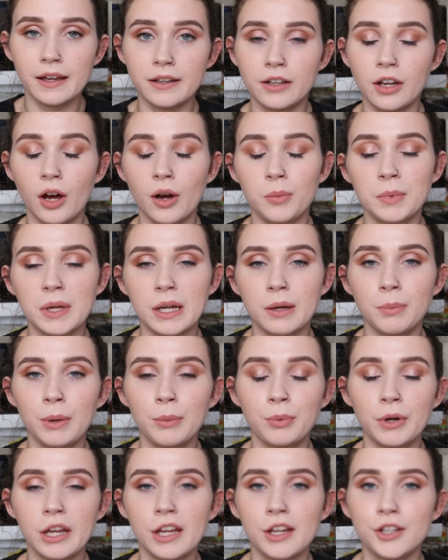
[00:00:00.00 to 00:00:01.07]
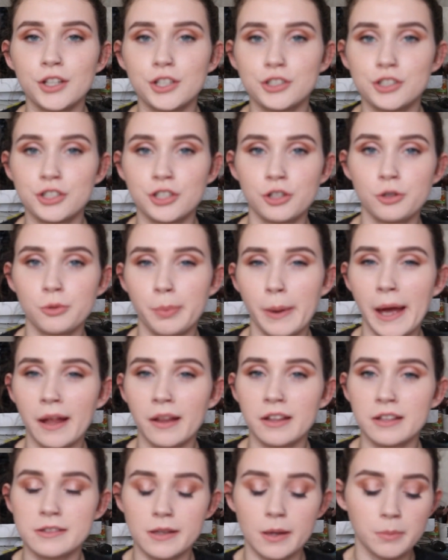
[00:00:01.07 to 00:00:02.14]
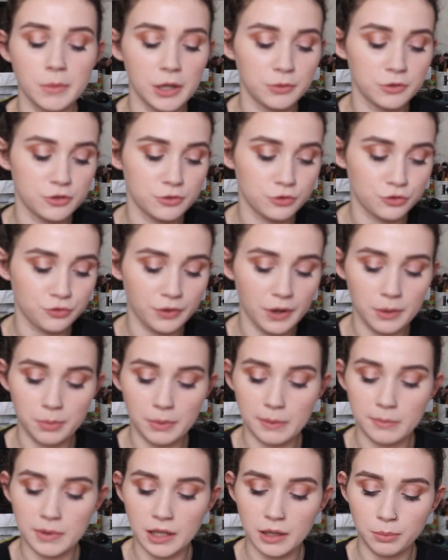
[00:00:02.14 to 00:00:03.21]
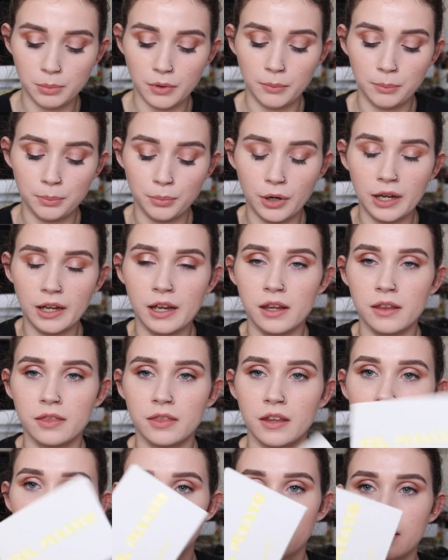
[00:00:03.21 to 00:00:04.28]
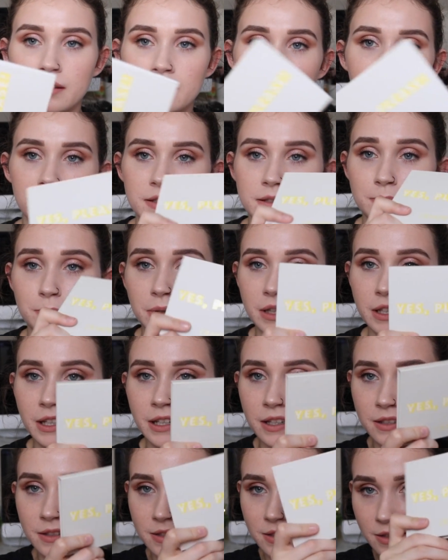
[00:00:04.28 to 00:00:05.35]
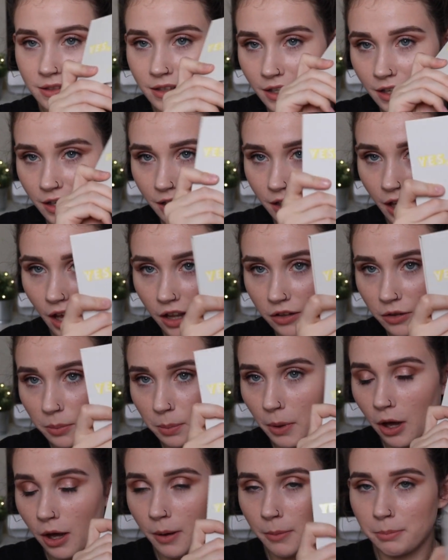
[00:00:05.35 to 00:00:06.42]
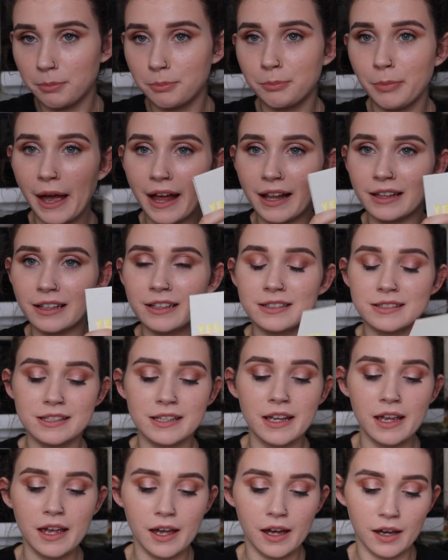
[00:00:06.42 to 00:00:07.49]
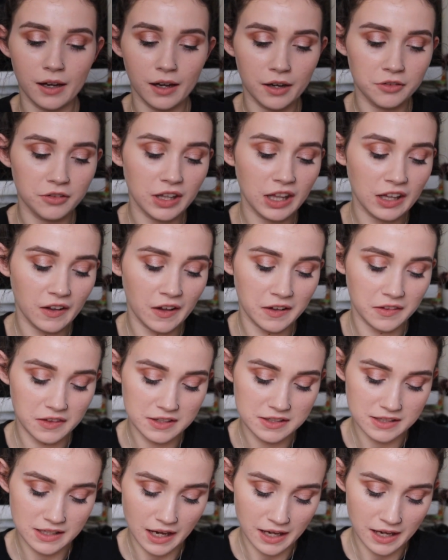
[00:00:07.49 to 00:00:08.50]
Now I'm going to be bringing 2 palettes on my trip. I'm going to be bringing the Yes Please ColourPop palette. I really like this.